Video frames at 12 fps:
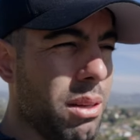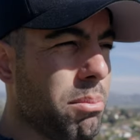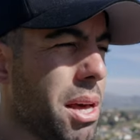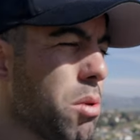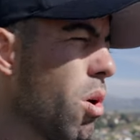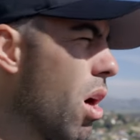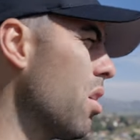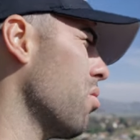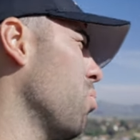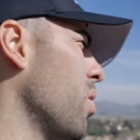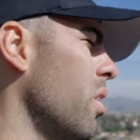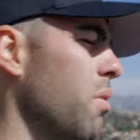Manuel, I
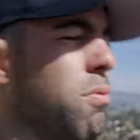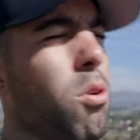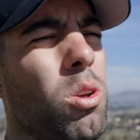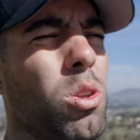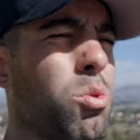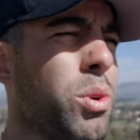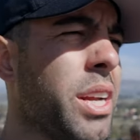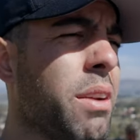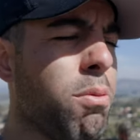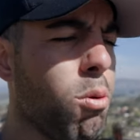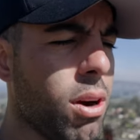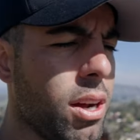don't want to fold 300,
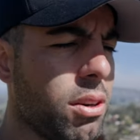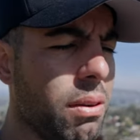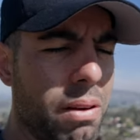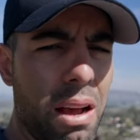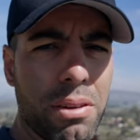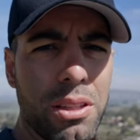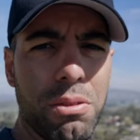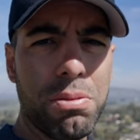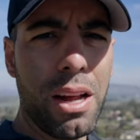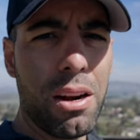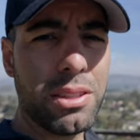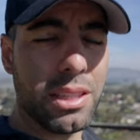400, 500
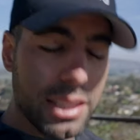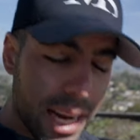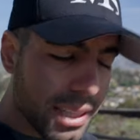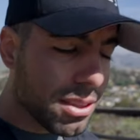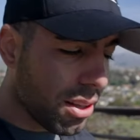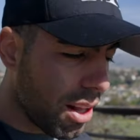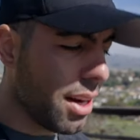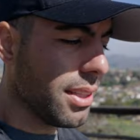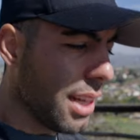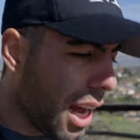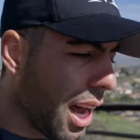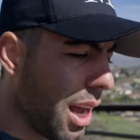flyers. It takes a lot of
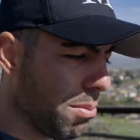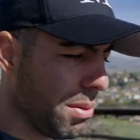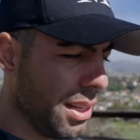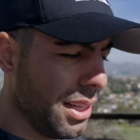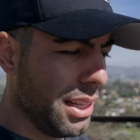time.